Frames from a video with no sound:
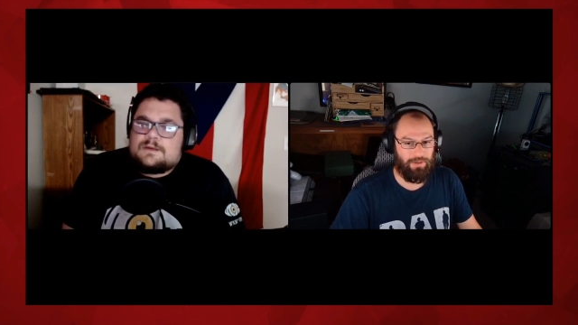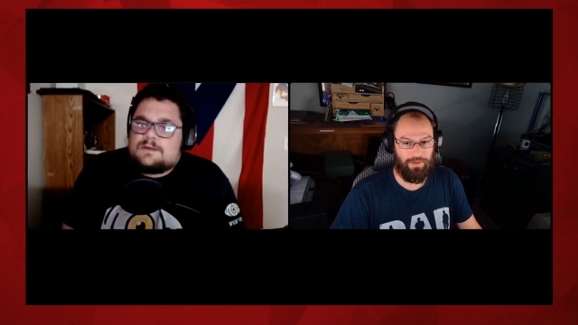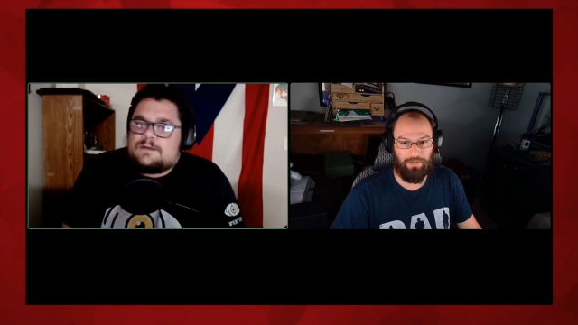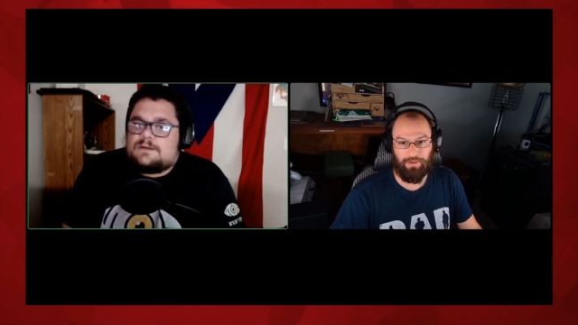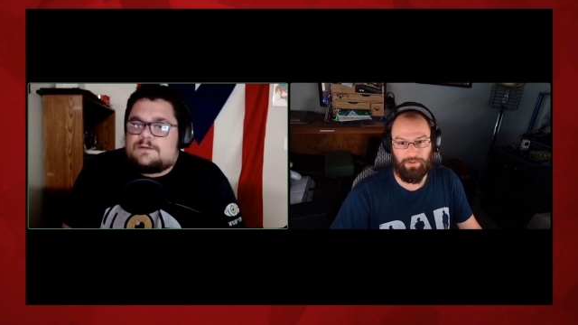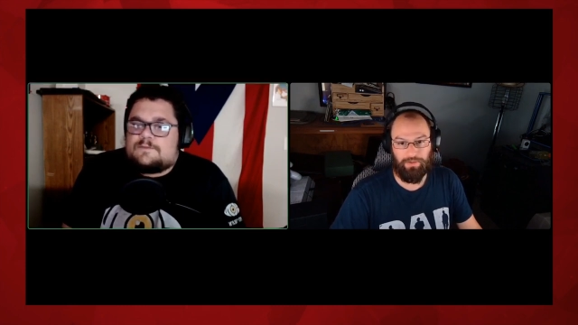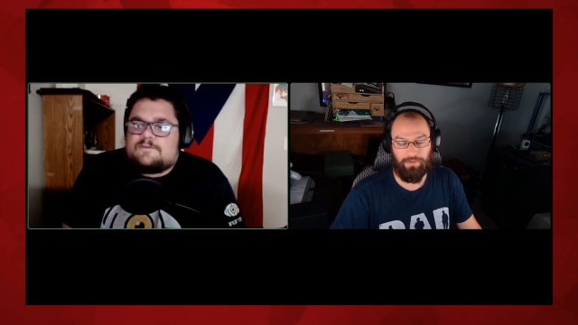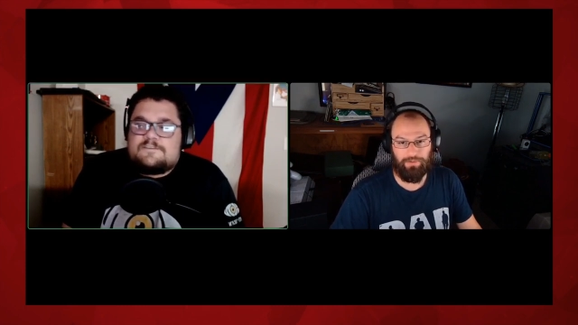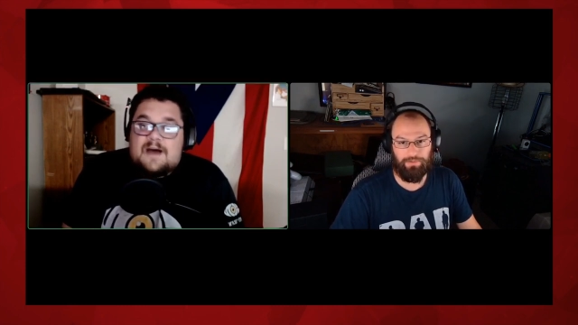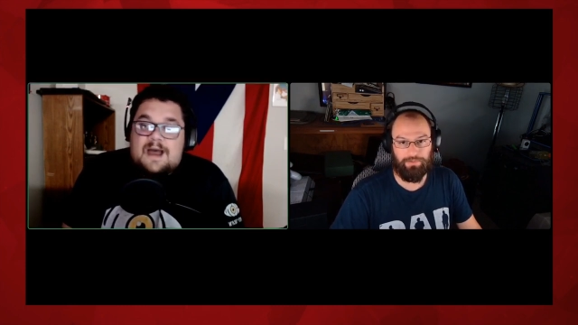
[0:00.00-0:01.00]
Speaker 1: you know,
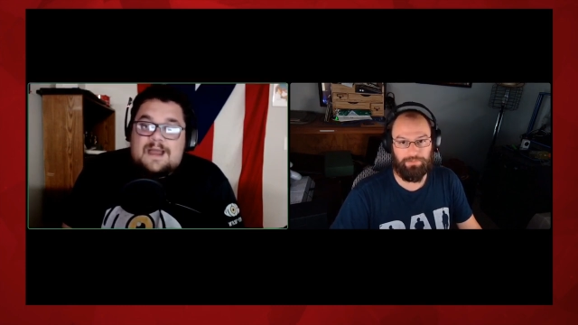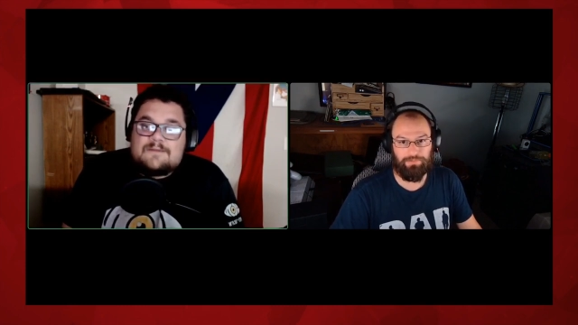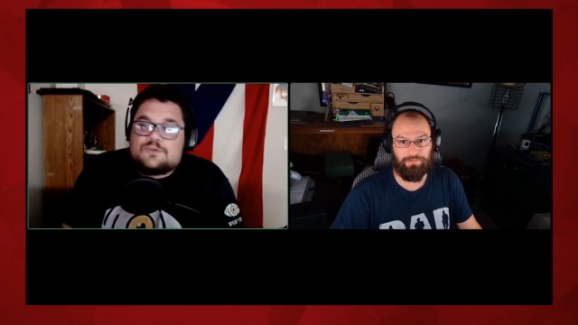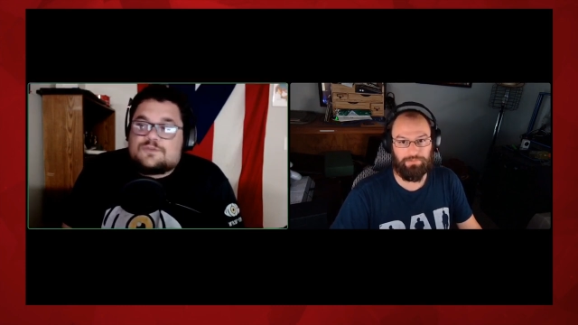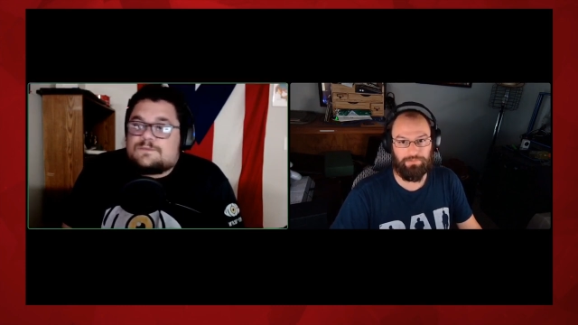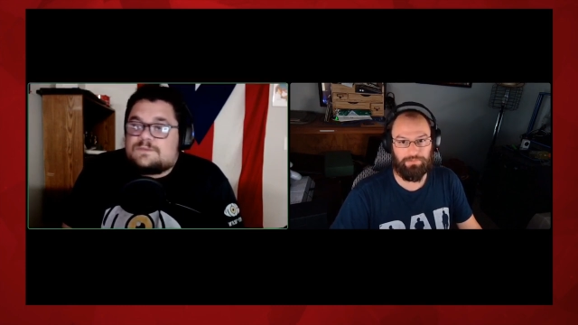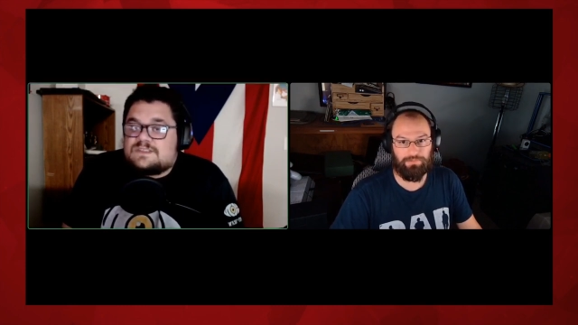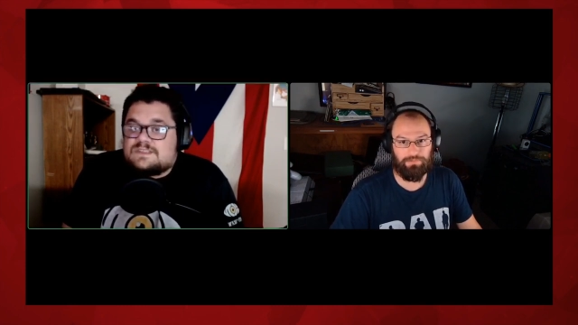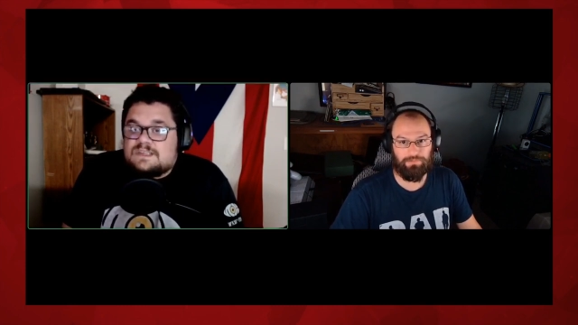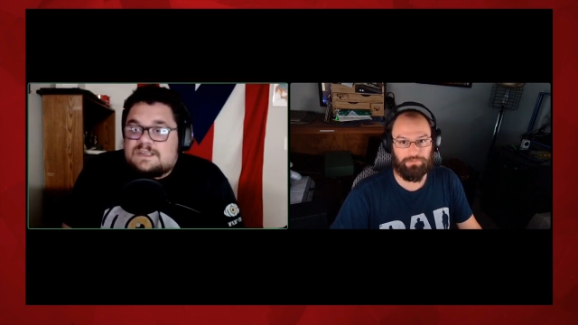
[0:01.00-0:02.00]
five or
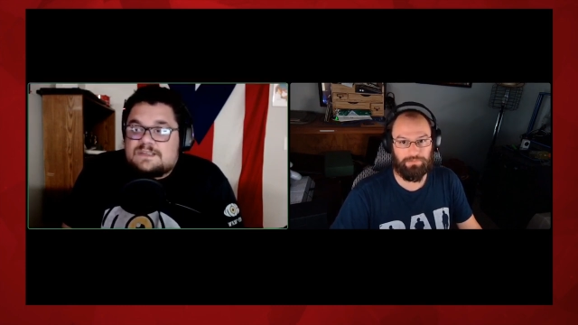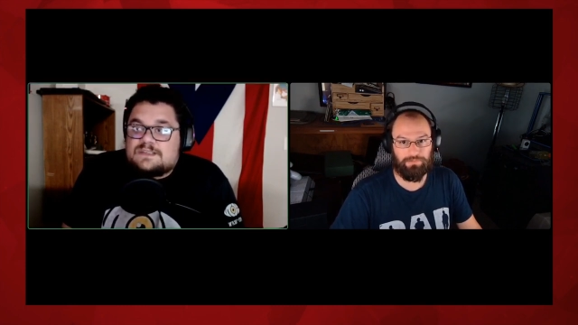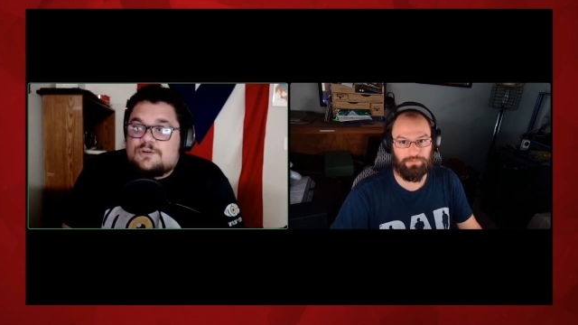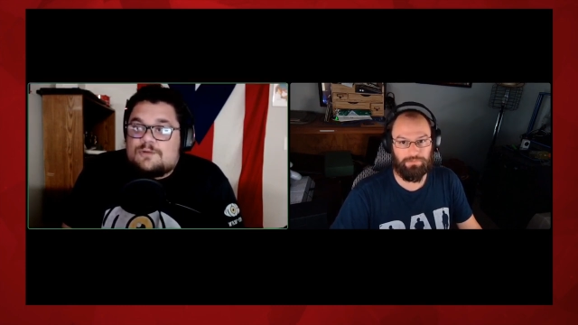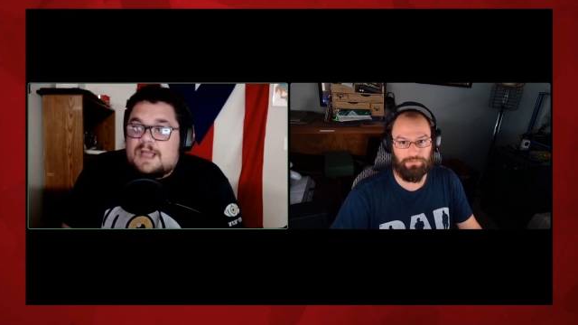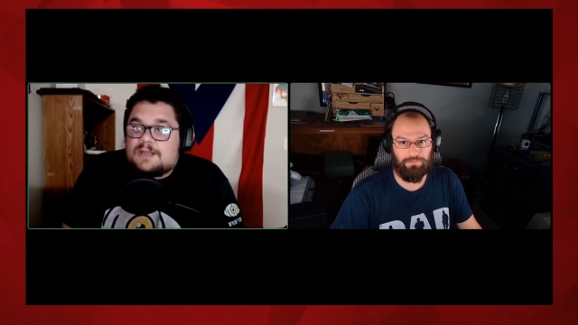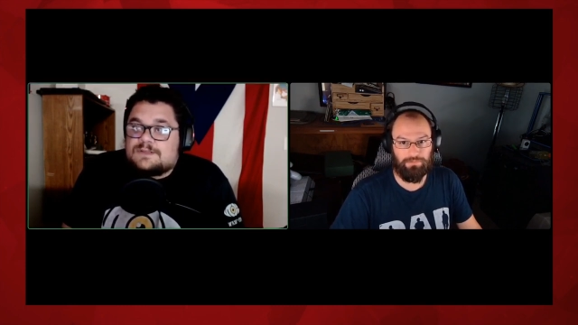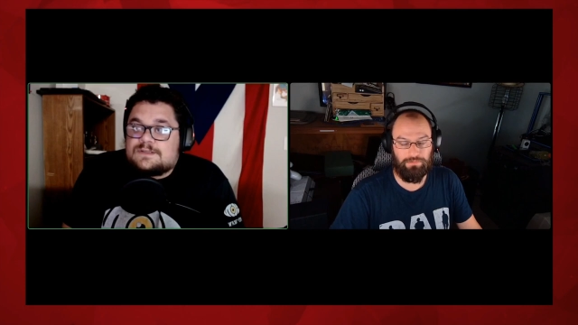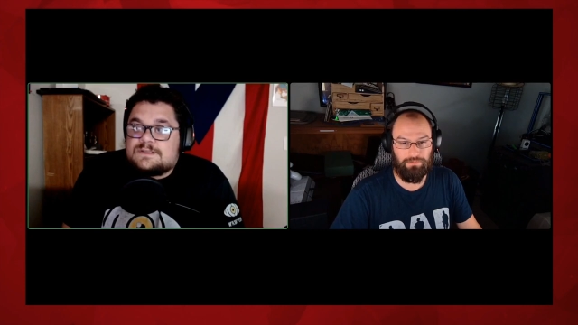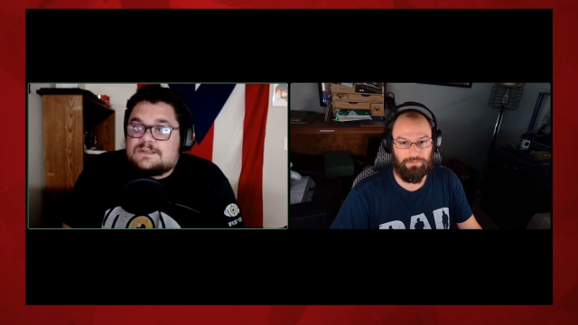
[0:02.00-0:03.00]
six
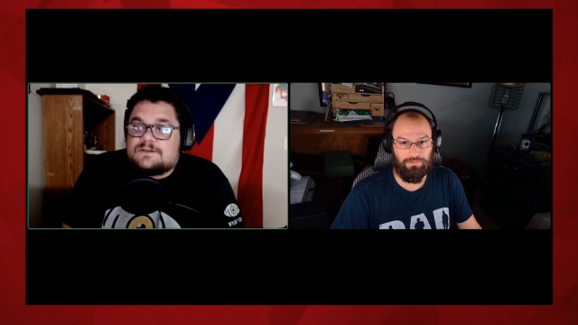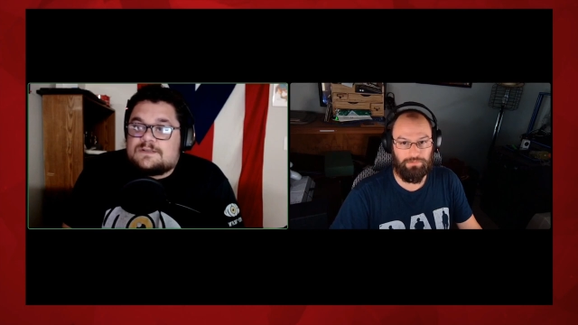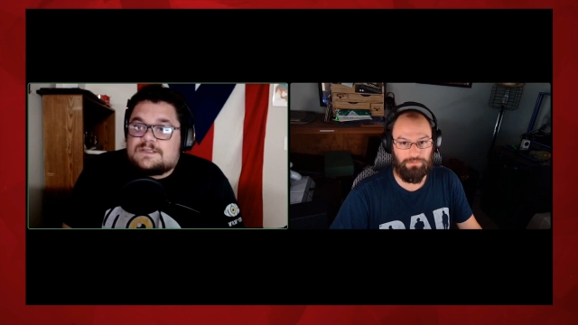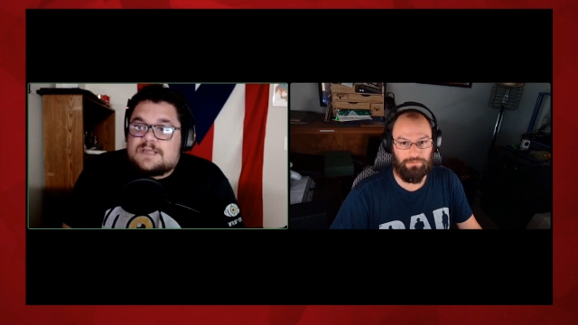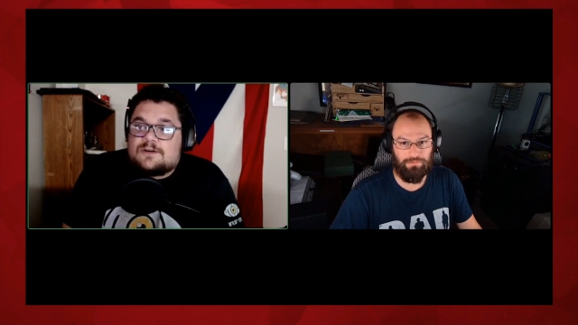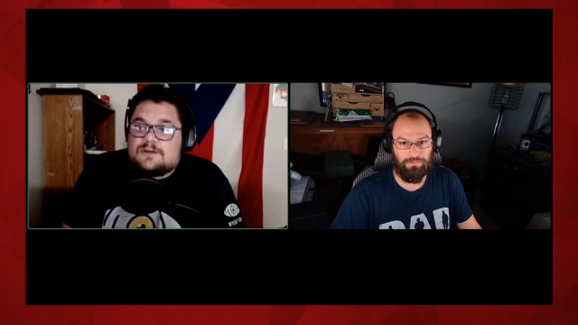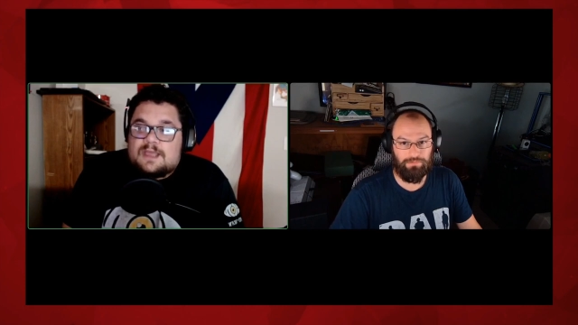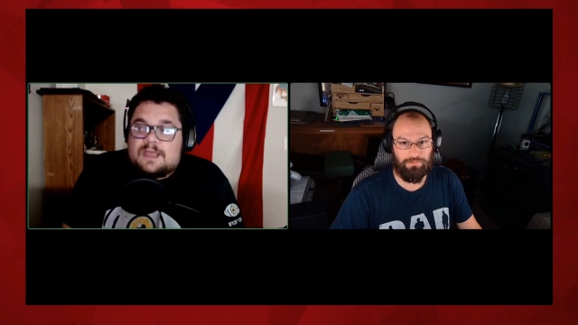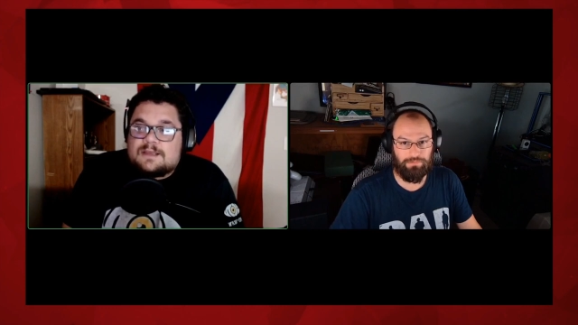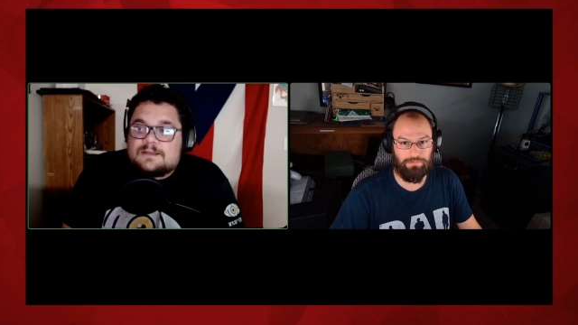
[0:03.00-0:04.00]
interactions in their entire
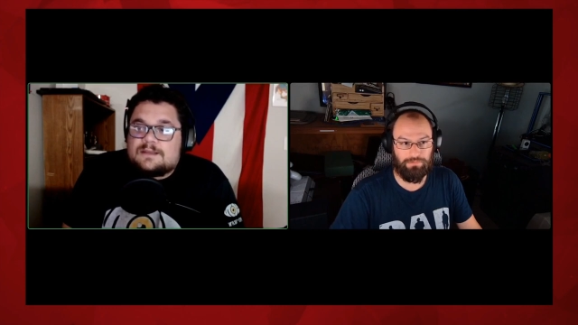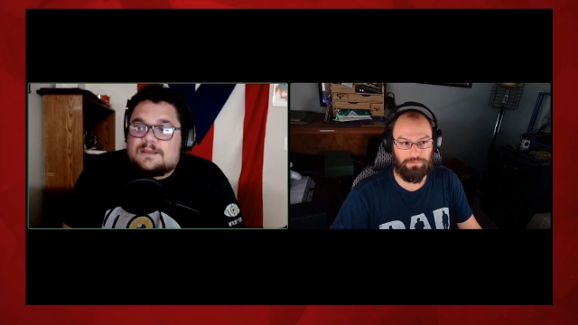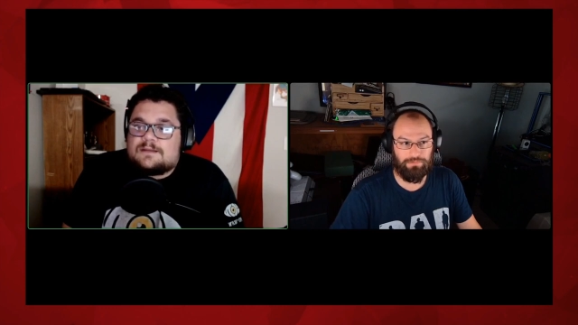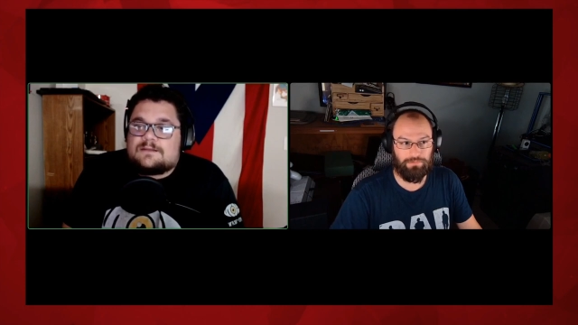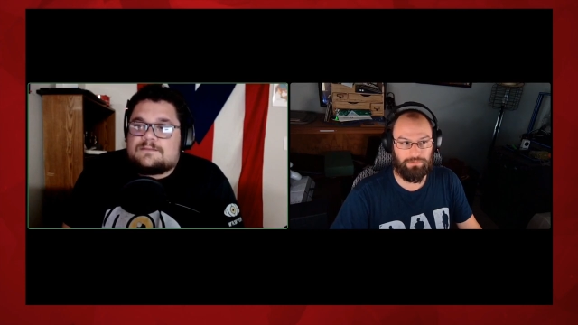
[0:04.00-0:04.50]
deck, and then they